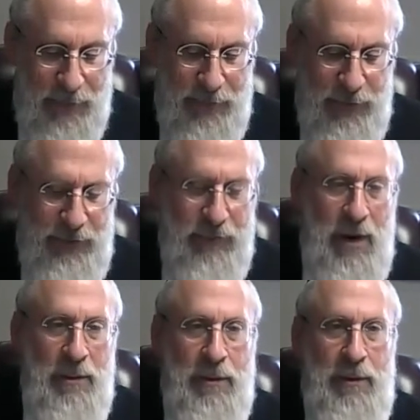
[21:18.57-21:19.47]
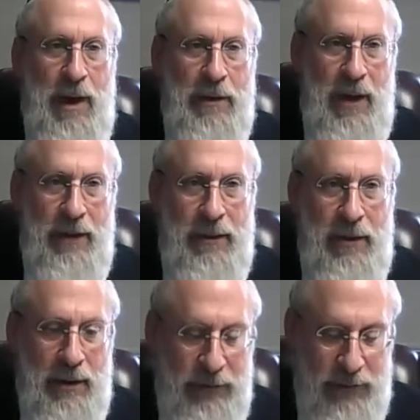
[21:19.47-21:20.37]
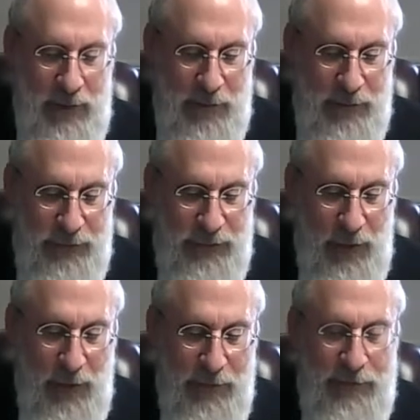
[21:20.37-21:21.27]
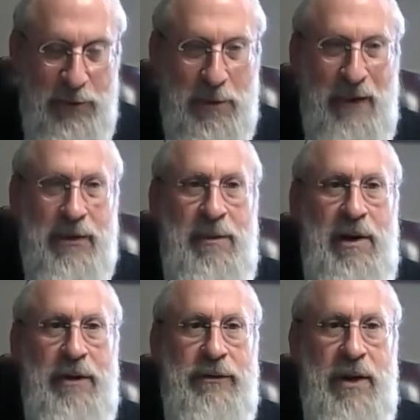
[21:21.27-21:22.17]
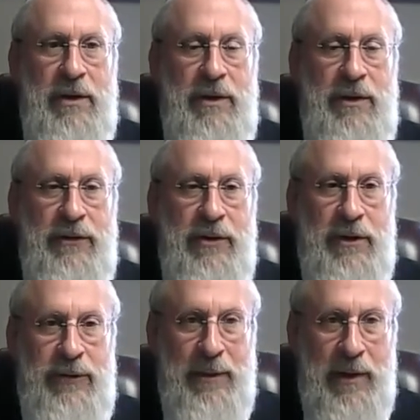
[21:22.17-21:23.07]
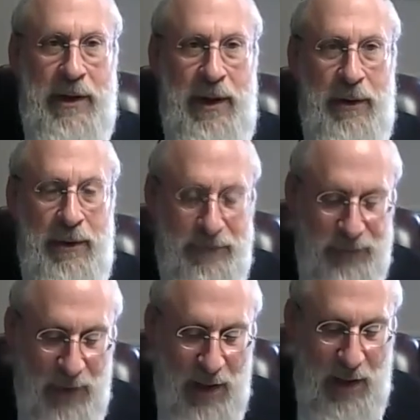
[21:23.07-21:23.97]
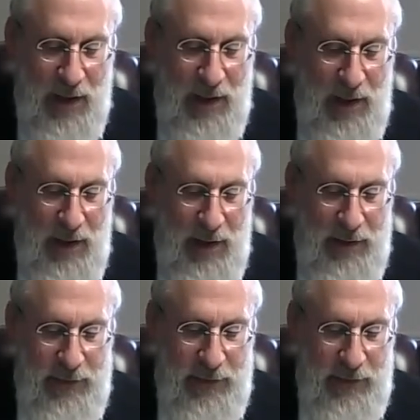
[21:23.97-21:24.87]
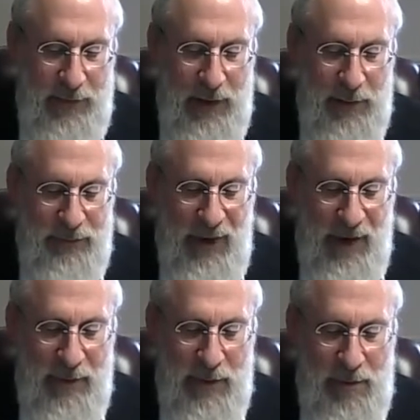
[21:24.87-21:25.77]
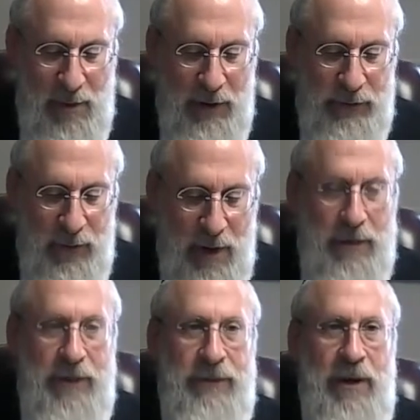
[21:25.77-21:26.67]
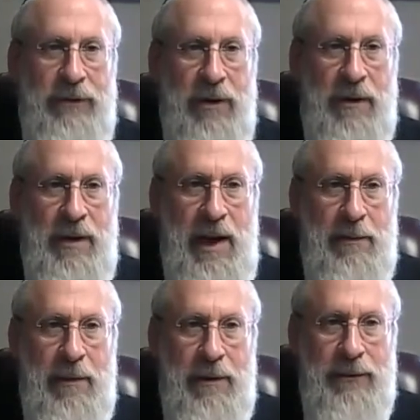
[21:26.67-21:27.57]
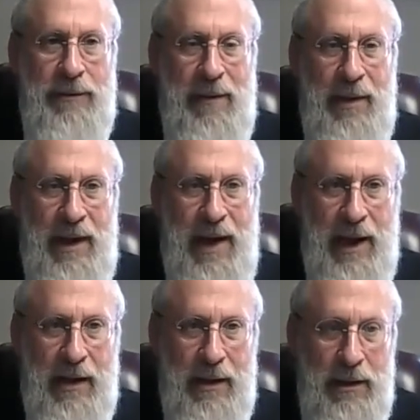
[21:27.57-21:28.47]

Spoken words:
First of all, I just to show a few nafkaminas in this same chakira. And there are other psakim with the Ramah as well. This I saw in the name of Rabbi Ganak.